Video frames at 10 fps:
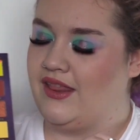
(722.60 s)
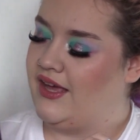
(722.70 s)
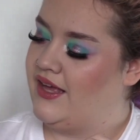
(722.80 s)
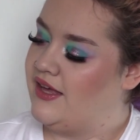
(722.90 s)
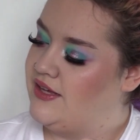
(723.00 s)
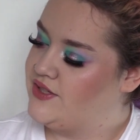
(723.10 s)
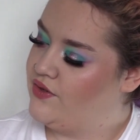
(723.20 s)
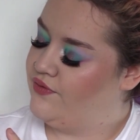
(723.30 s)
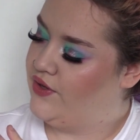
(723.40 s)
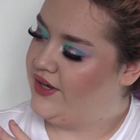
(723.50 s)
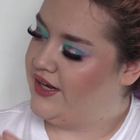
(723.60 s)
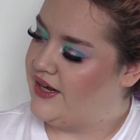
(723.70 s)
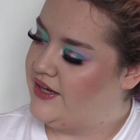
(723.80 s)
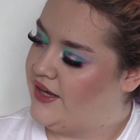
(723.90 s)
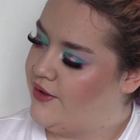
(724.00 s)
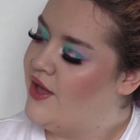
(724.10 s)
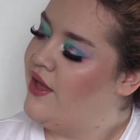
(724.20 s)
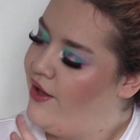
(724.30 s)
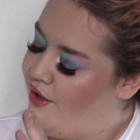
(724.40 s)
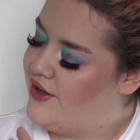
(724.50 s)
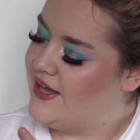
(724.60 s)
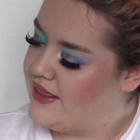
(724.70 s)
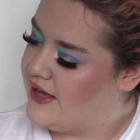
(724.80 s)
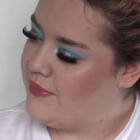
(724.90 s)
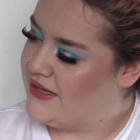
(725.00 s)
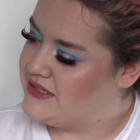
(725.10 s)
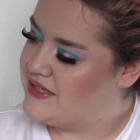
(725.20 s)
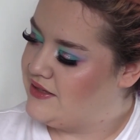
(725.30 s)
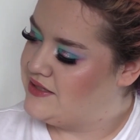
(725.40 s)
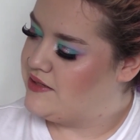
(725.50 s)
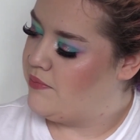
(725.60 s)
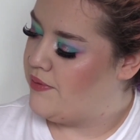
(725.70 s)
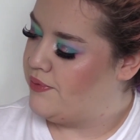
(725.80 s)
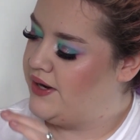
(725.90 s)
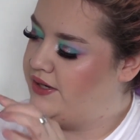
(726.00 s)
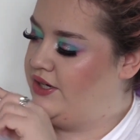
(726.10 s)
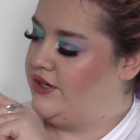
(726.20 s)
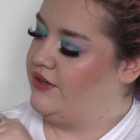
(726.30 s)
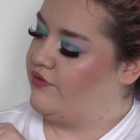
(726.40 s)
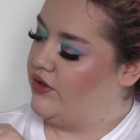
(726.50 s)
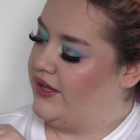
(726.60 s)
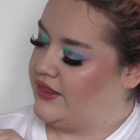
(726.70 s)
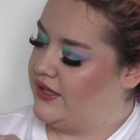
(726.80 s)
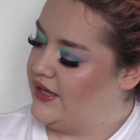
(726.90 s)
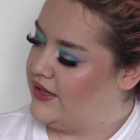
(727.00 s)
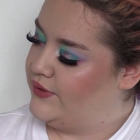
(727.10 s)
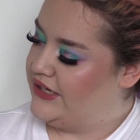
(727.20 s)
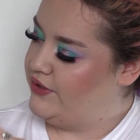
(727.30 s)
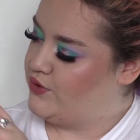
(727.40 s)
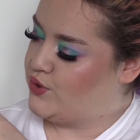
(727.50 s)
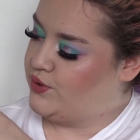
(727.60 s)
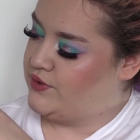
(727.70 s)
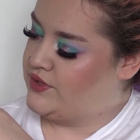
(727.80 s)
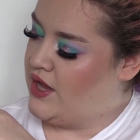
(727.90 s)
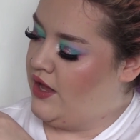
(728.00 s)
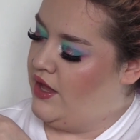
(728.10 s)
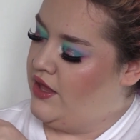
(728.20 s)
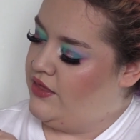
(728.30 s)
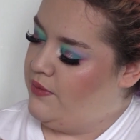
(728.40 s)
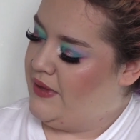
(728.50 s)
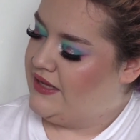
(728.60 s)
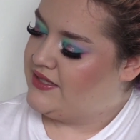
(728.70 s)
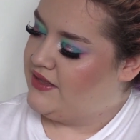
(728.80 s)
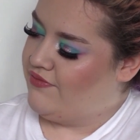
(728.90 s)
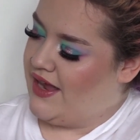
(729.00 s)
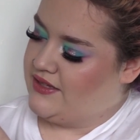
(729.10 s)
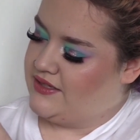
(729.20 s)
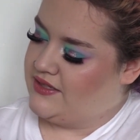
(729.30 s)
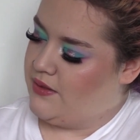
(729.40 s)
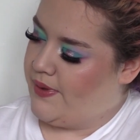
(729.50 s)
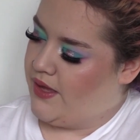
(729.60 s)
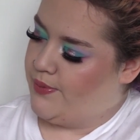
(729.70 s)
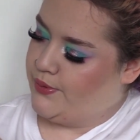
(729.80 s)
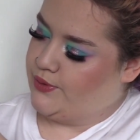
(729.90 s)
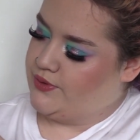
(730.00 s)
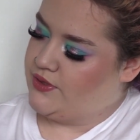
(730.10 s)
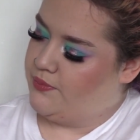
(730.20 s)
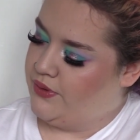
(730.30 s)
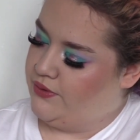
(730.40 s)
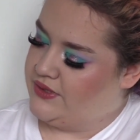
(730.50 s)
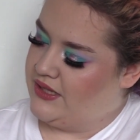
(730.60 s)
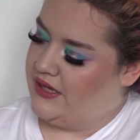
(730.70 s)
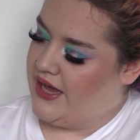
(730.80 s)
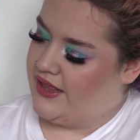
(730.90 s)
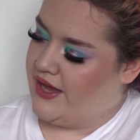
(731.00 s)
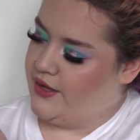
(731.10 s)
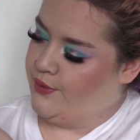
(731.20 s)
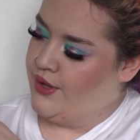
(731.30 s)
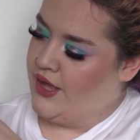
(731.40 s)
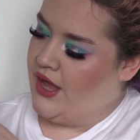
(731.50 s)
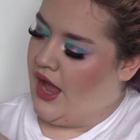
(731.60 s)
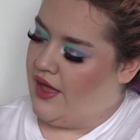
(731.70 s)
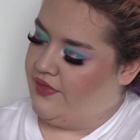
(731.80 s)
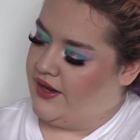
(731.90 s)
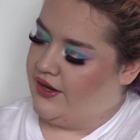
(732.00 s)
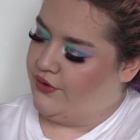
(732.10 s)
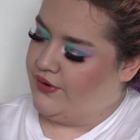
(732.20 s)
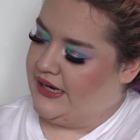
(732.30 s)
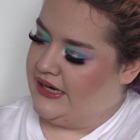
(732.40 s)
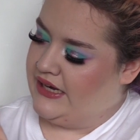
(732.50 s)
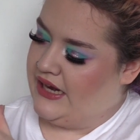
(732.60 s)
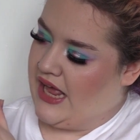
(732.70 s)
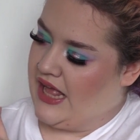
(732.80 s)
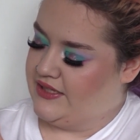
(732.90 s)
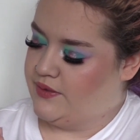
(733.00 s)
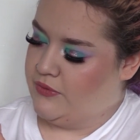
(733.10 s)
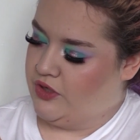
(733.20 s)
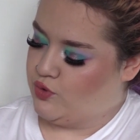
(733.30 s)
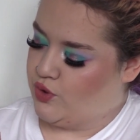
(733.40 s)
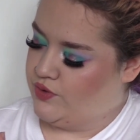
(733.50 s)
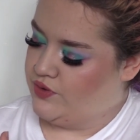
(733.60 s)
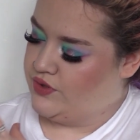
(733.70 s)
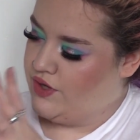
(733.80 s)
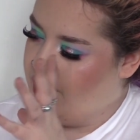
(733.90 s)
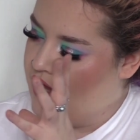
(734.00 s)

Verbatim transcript: Like, you sort of look at it and you go, oh yeah, that makes sense in my brain. You know, you've got like the yellowy neutrals, the pinks and the reds, the purples, the blues and the yellow, and then a green and some neutrals